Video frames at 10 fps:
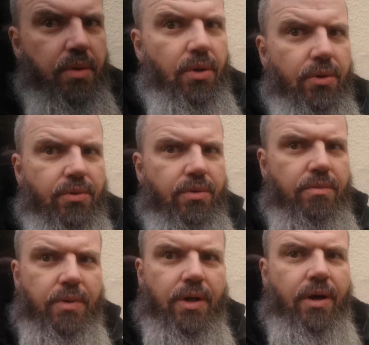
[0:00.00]
blue
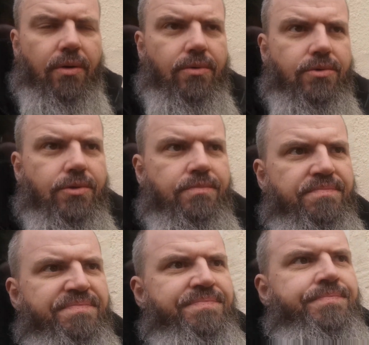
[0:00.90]
but cold.
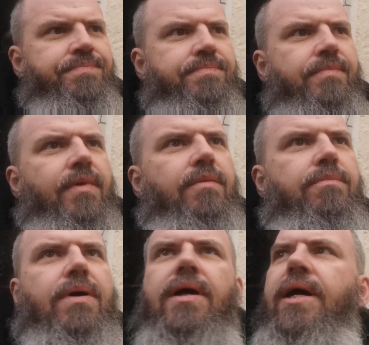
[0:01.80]

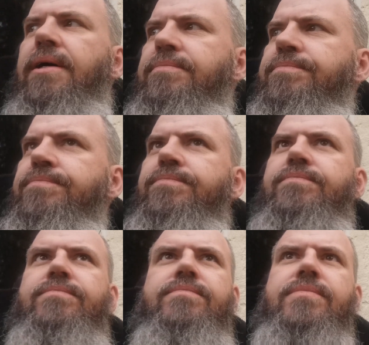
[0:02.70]
But
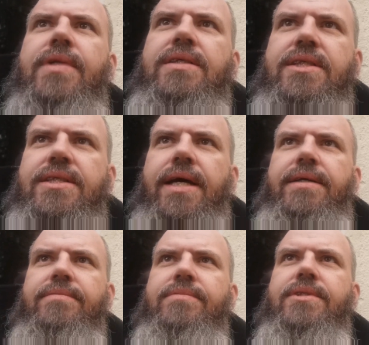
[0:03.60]
as I
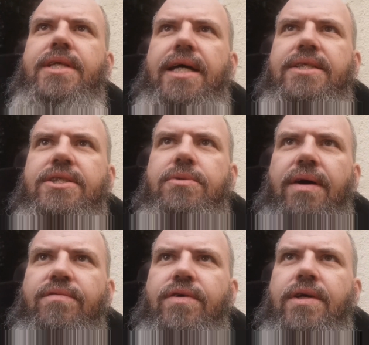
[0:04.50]
say, it's nice to
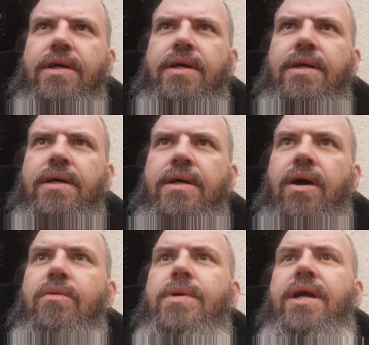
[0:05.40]
have
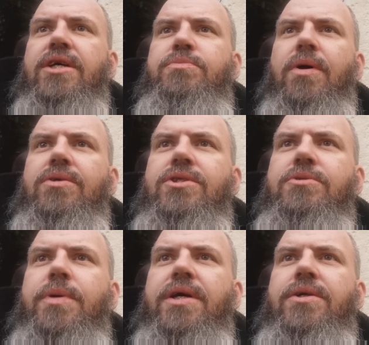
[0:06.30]
all my nest
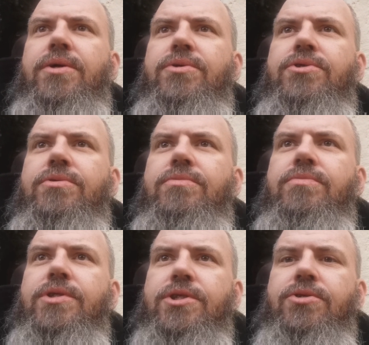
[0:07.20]
boxes being used,
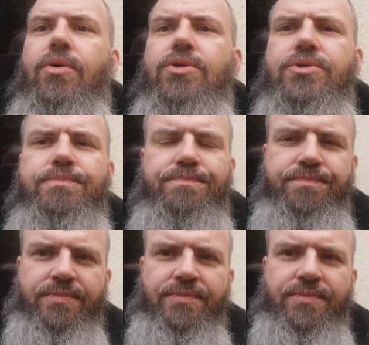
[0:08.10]
which is awesome.